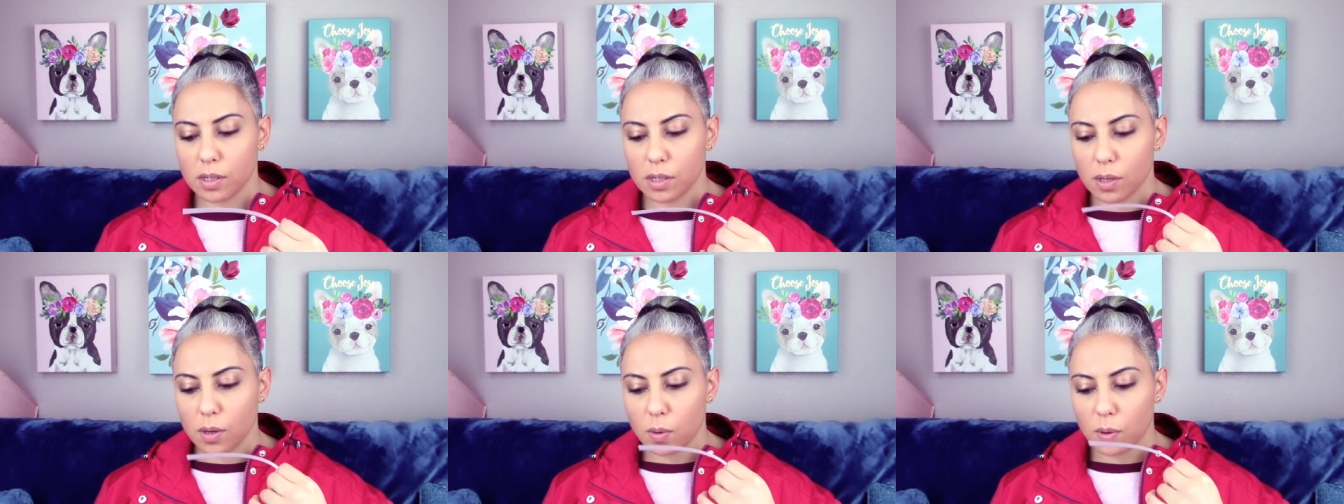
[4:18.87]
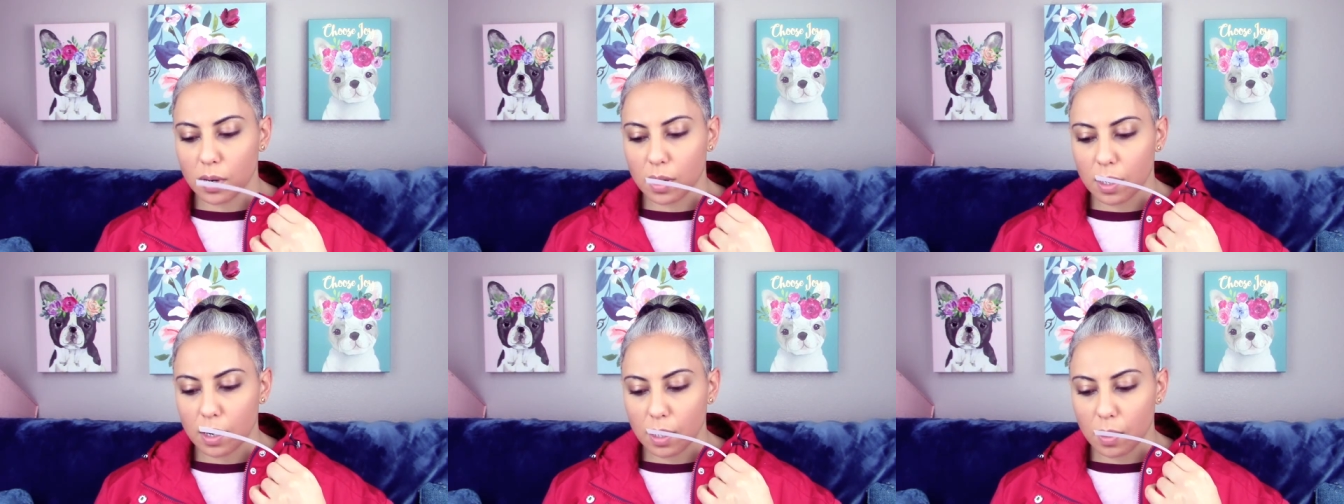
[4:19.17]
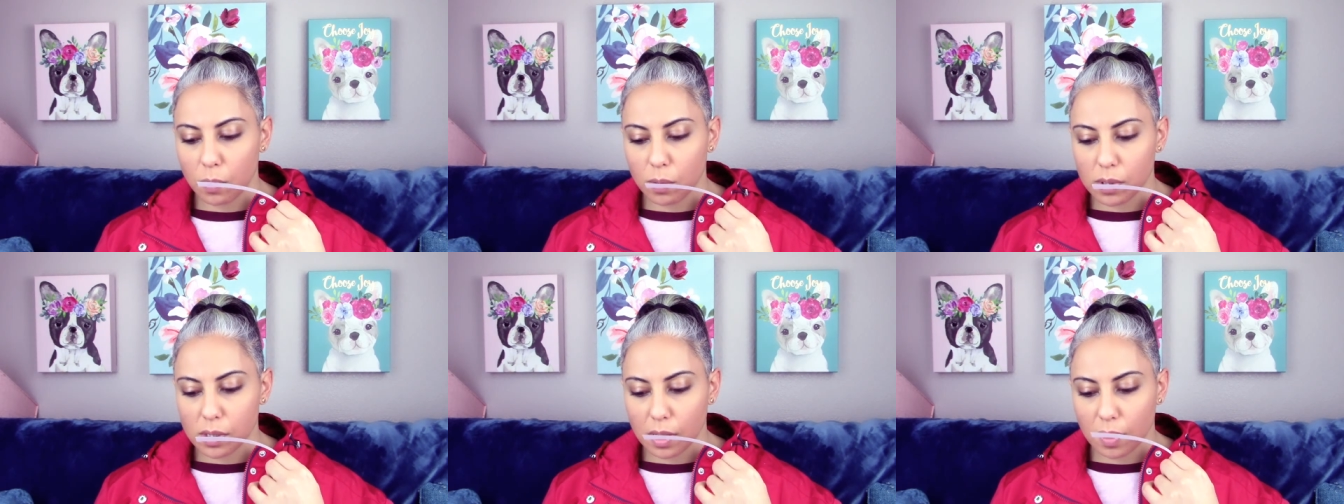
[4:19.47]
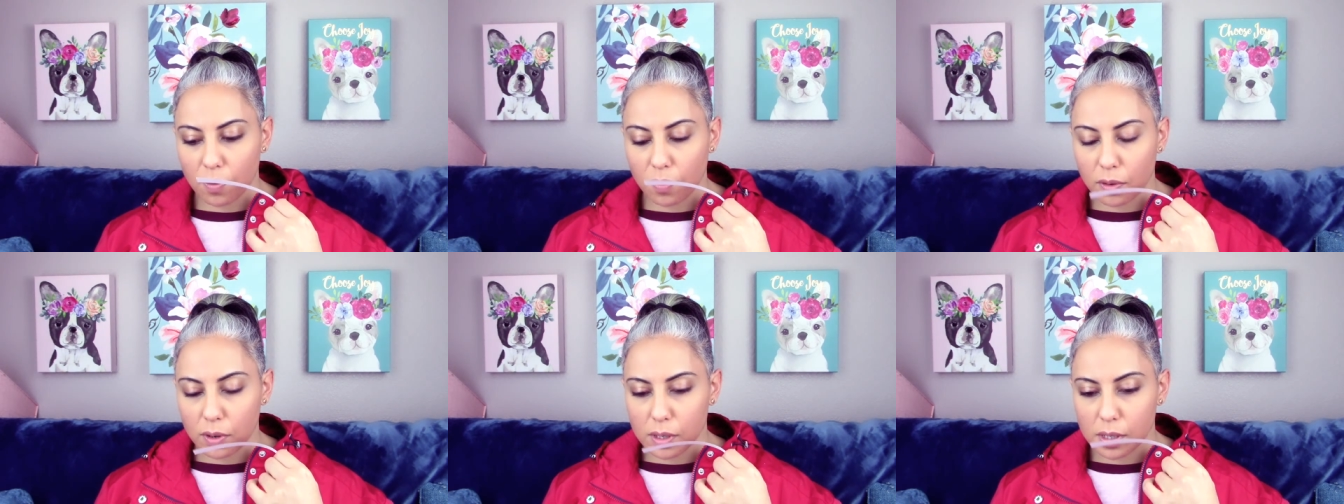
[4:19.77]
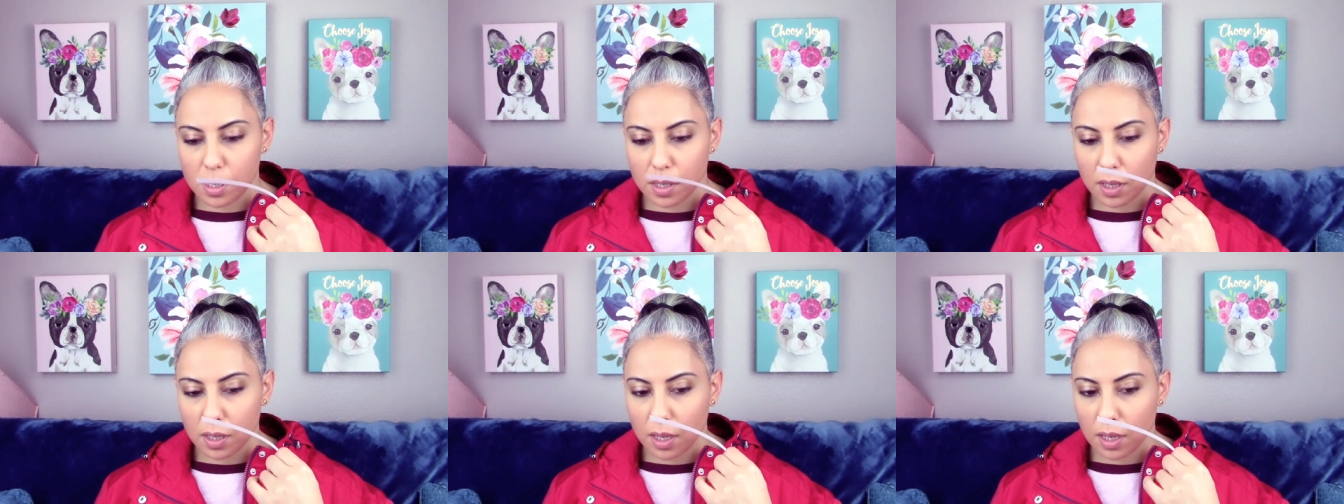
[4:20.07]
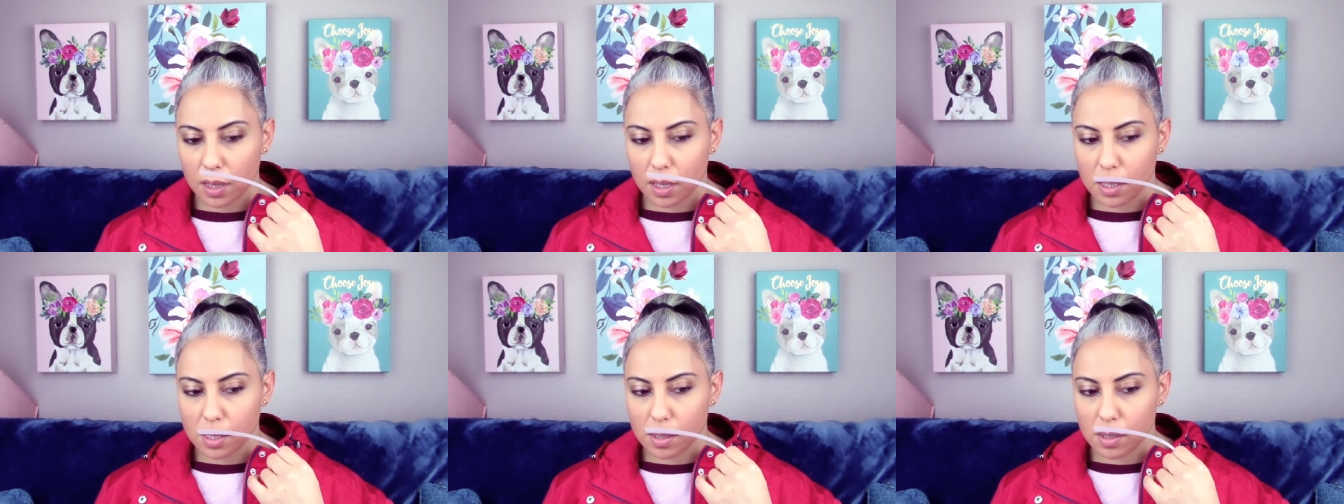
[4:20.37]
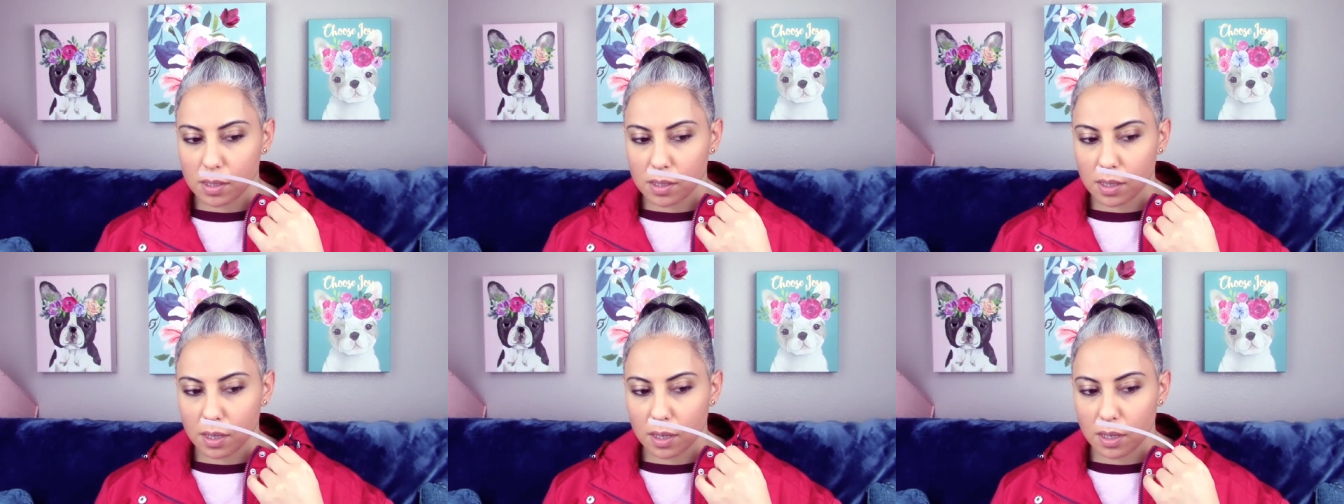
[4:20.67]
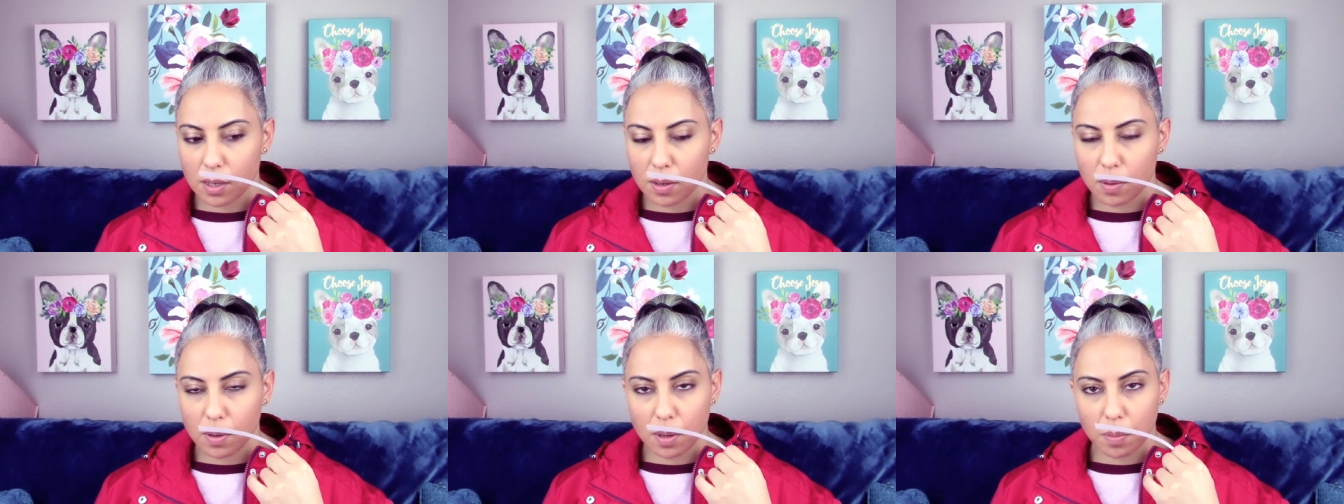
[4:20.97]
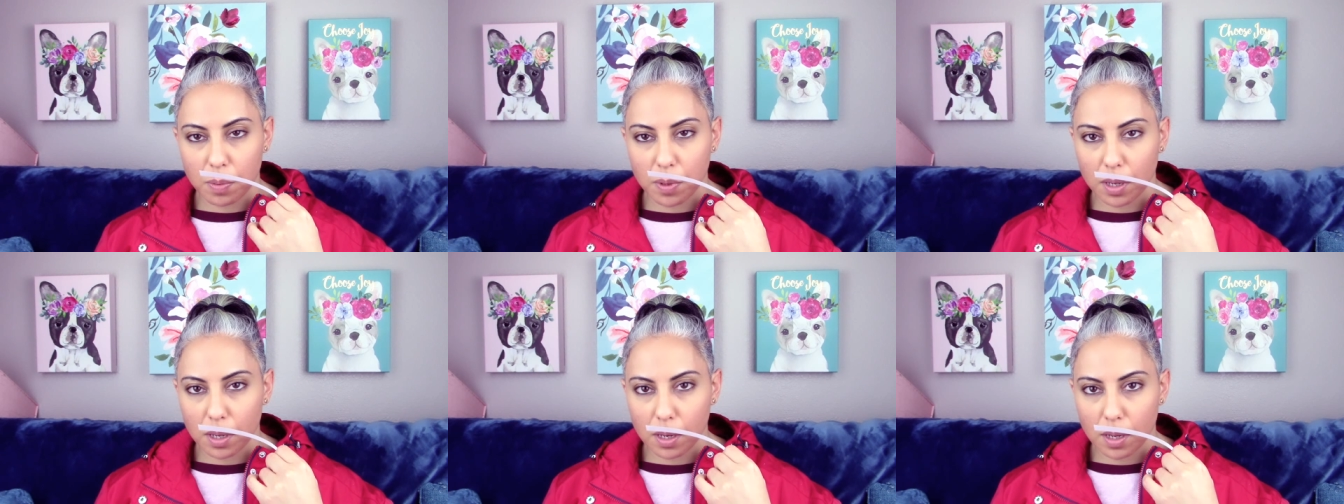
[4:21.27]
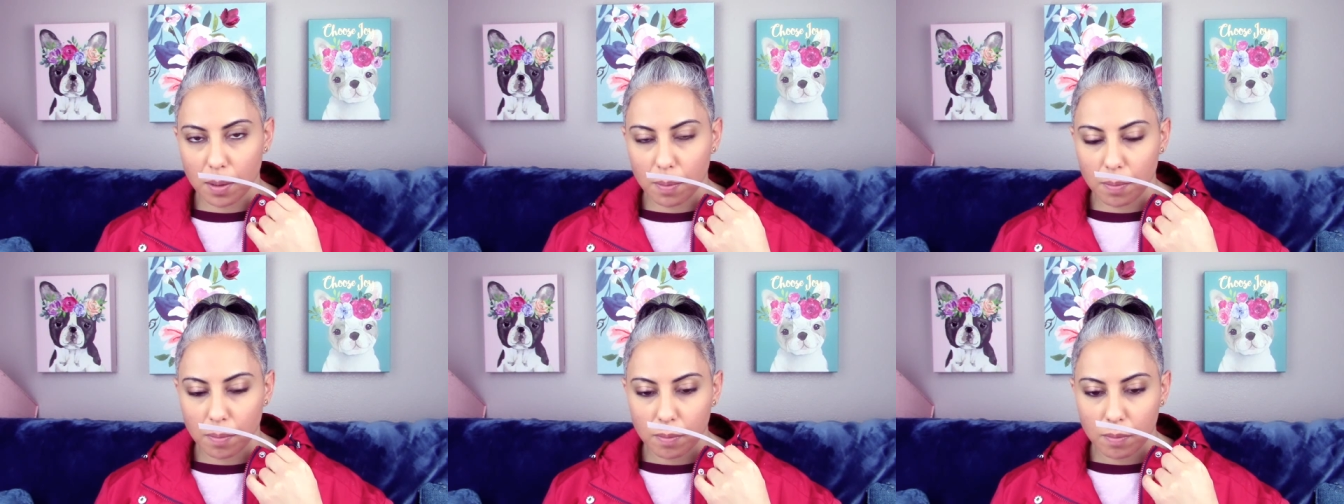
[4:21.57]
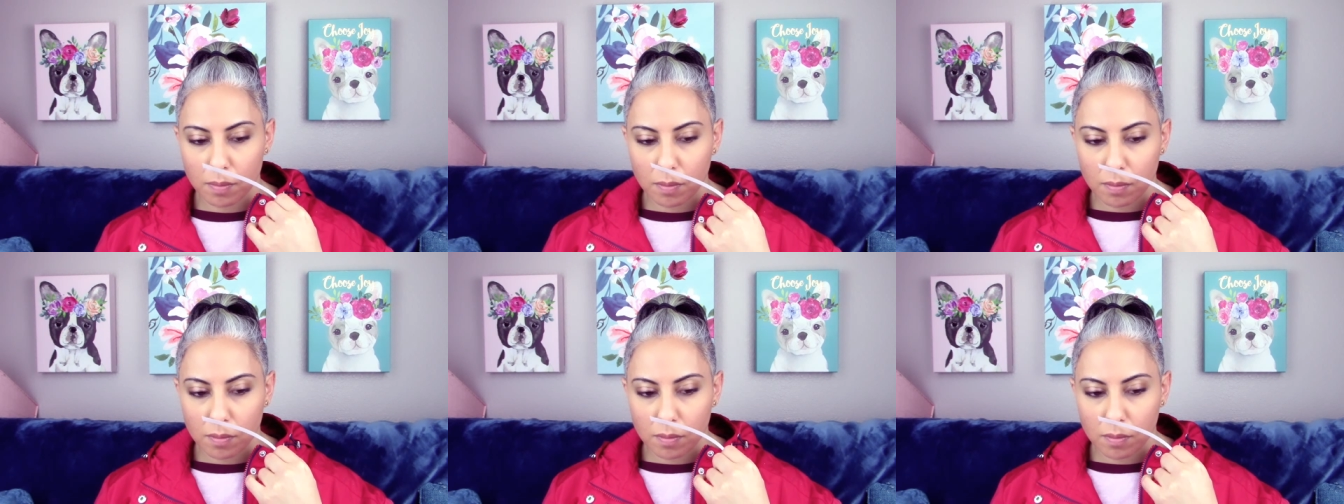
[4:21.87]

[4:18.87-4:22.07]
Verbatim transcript: So when it was like for a steal like this, I was like, you know what, I'll pick it up.